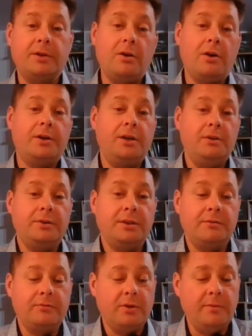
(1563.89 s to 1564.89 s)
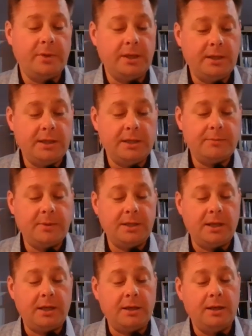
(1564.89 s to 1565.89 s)
and God uses Reuben in this
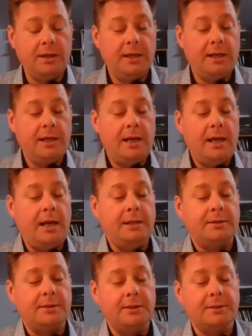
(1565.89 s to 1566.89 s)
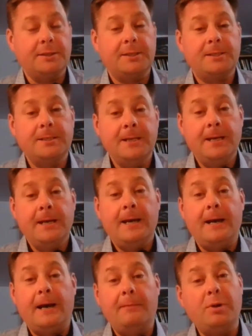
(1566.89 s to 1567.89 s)
particular instance.
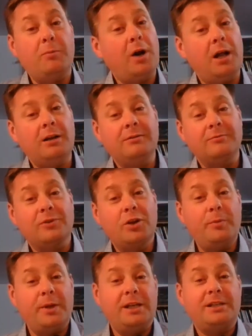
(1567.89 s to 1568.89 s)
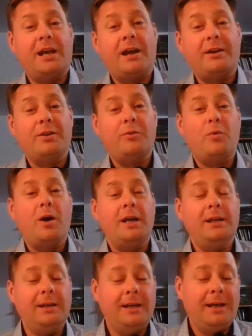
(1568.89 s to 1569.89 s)
But while Reuben is out of the
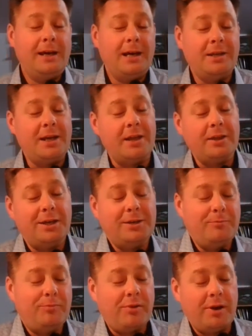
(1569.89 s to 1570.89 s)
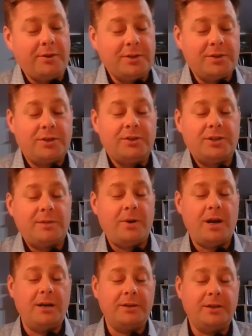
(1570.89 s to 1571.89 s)
way, the other brothers
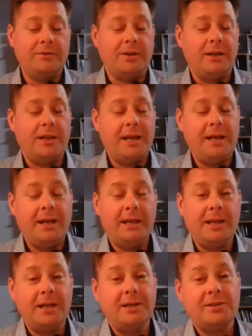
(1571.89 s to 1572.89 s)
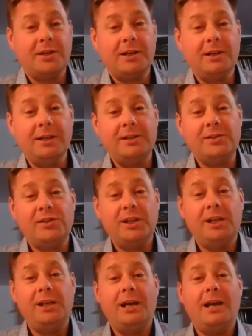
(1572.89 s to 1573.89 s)
conspire, don't they? They suddenly
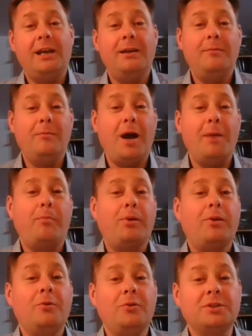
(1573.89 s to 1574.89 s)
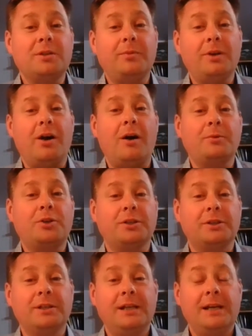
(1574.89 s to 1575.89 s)
see a plausible
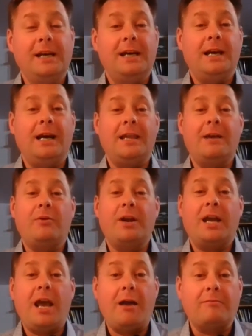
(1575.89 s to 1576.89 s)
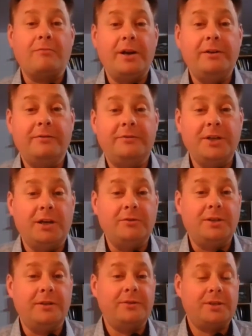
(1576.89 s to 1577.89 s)
option. They want to get rid of
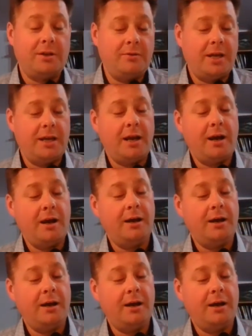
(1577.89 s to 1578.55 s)
Joseph, so they